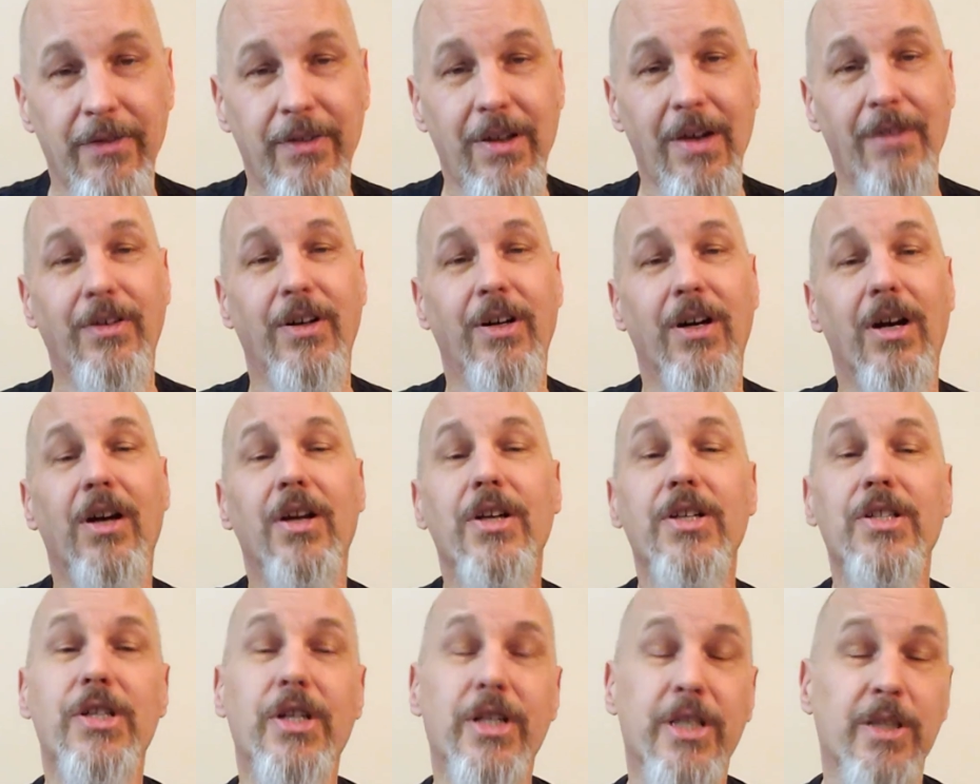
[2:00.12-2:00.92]
If you have a
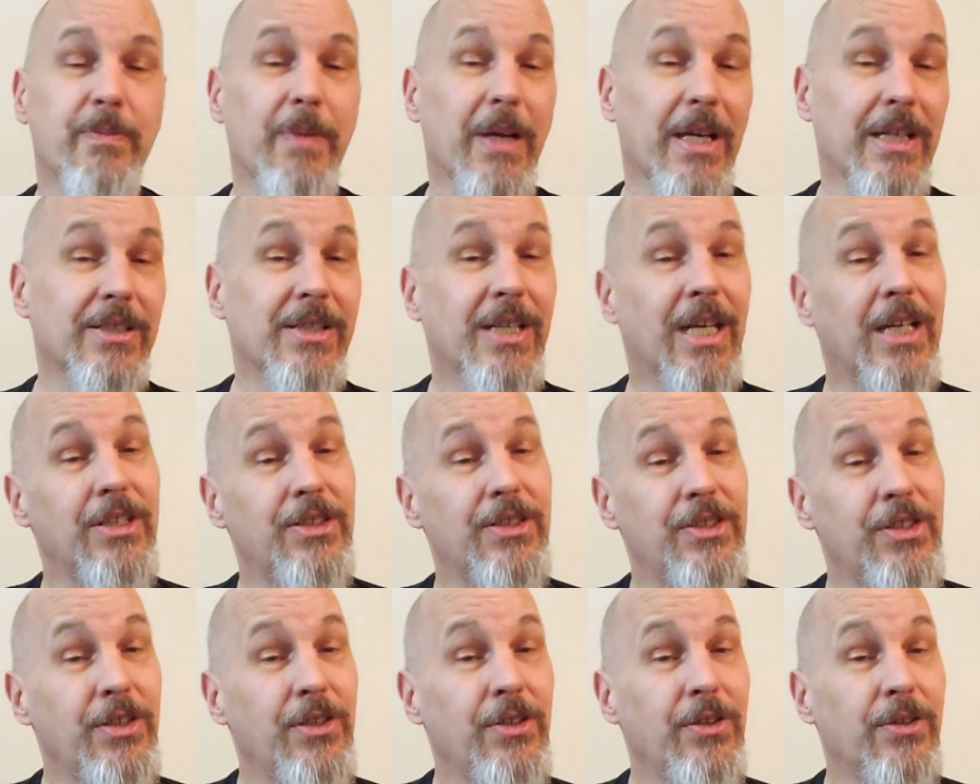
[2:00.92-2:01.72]
larger space,
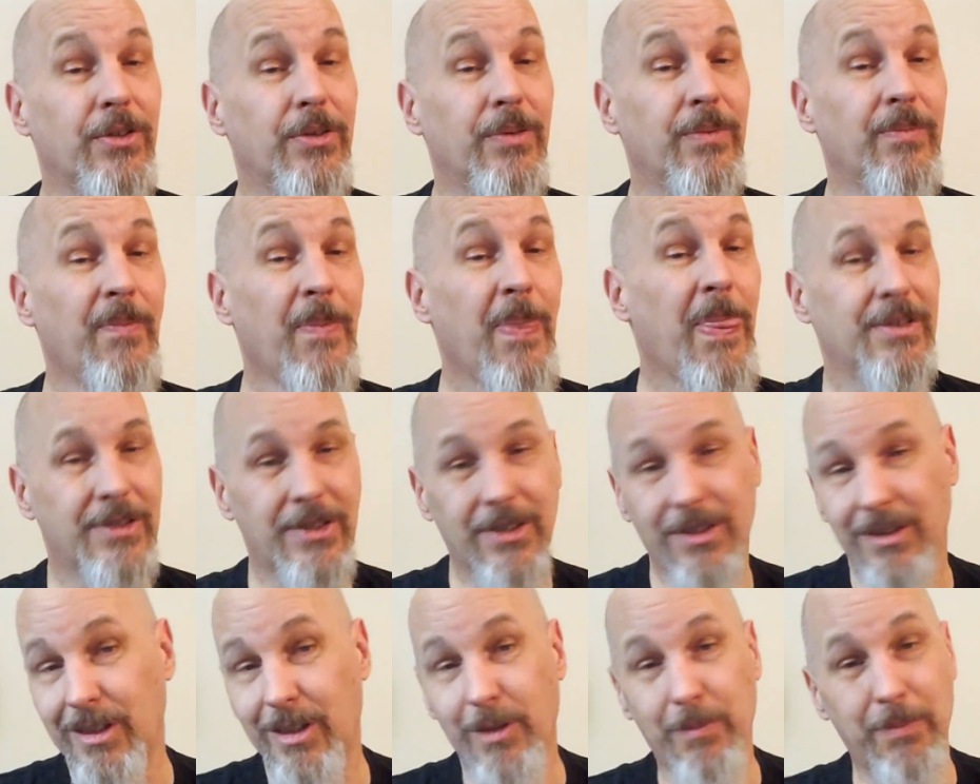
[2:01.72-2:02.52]
get two.
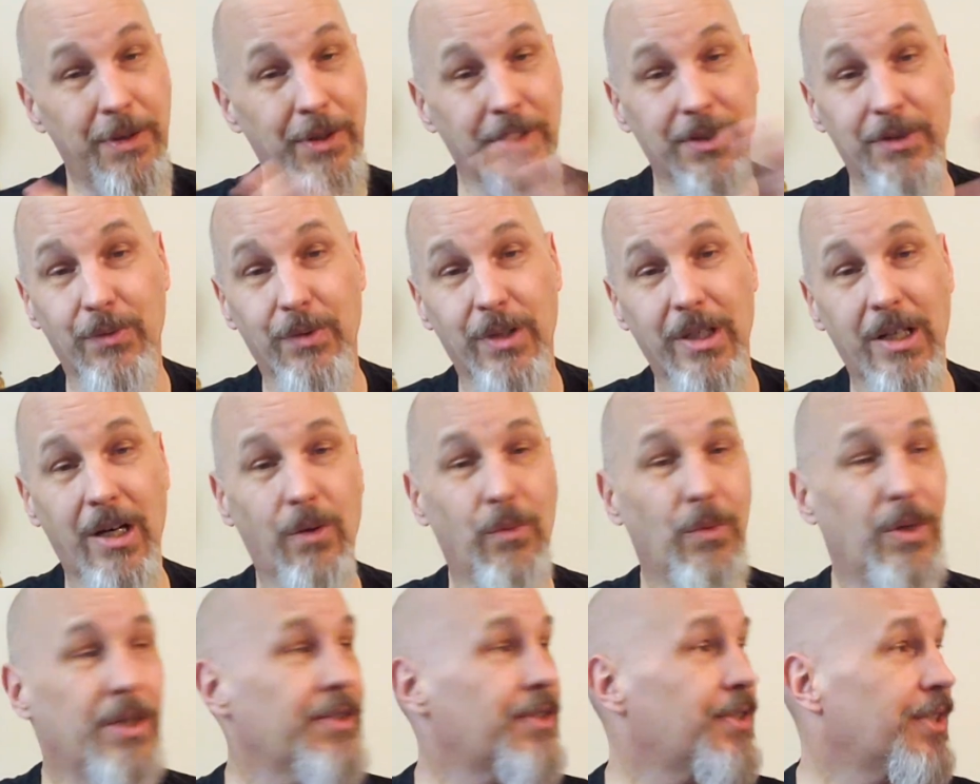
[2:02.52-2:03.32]
You put one
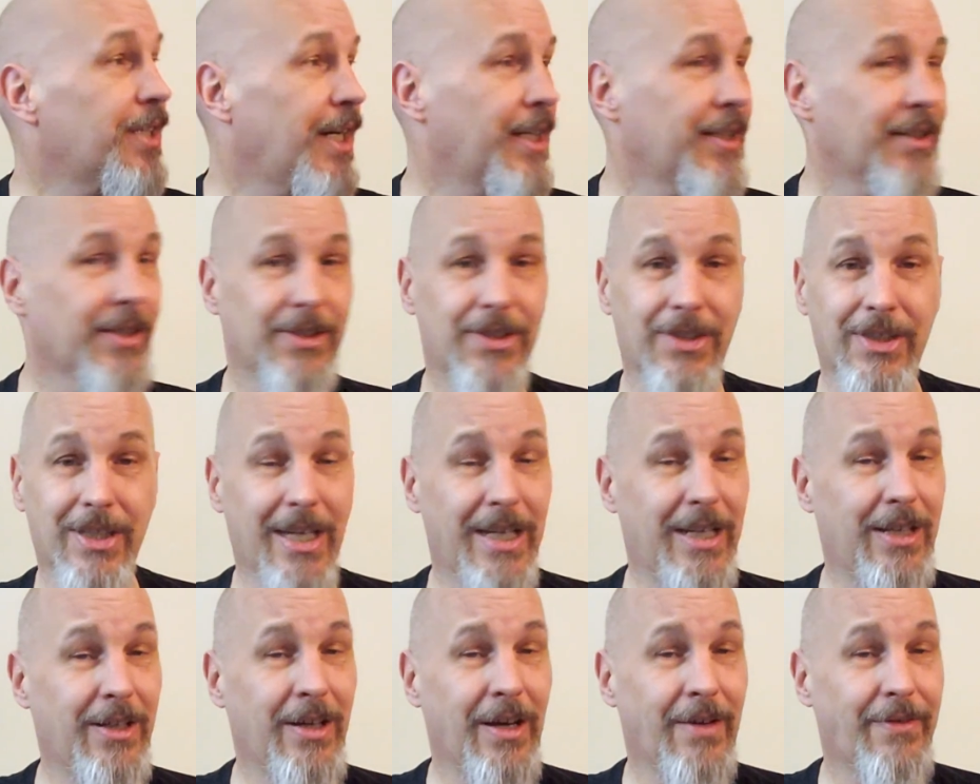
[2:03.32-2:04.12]
on one side. Let's
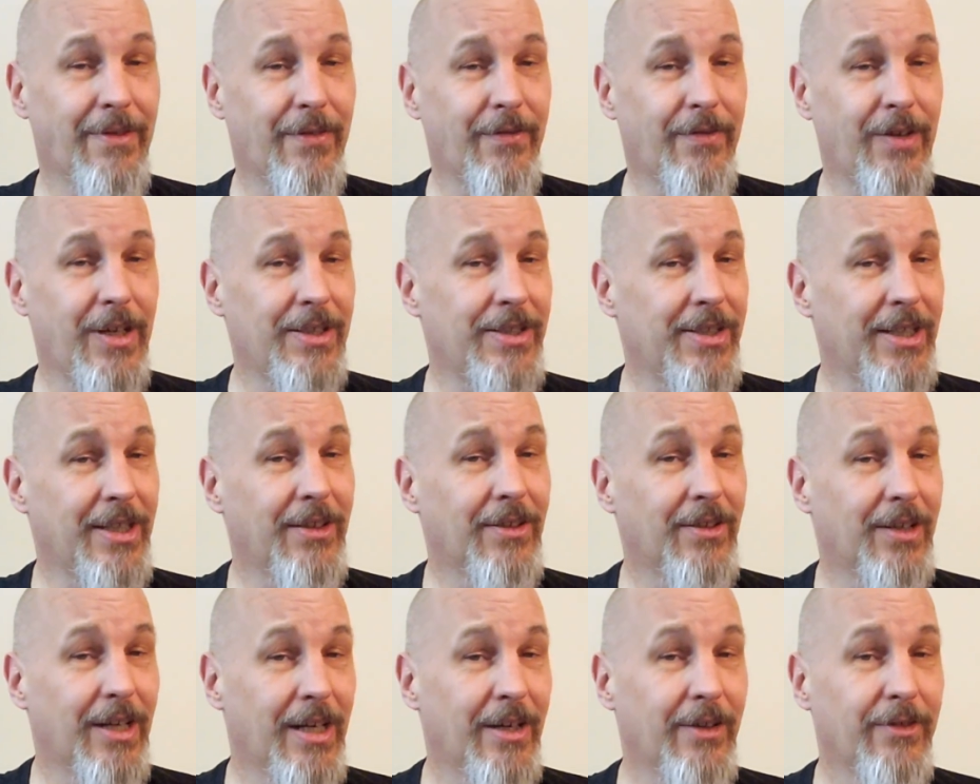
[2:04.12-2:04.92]
say you have it
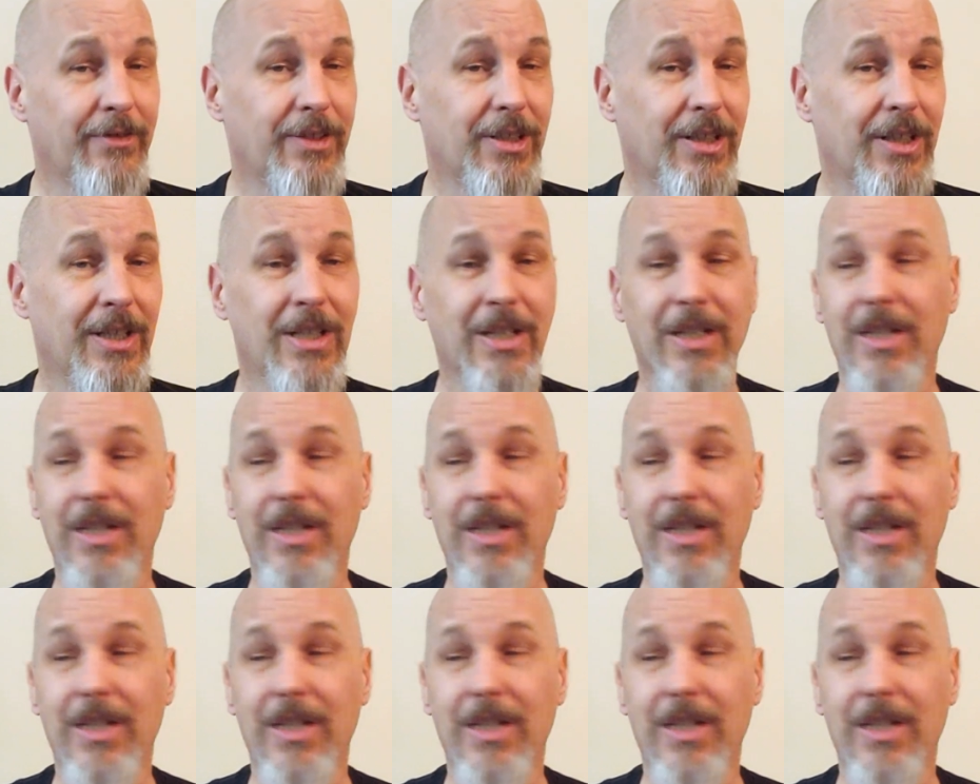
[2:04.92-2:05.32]
facing left.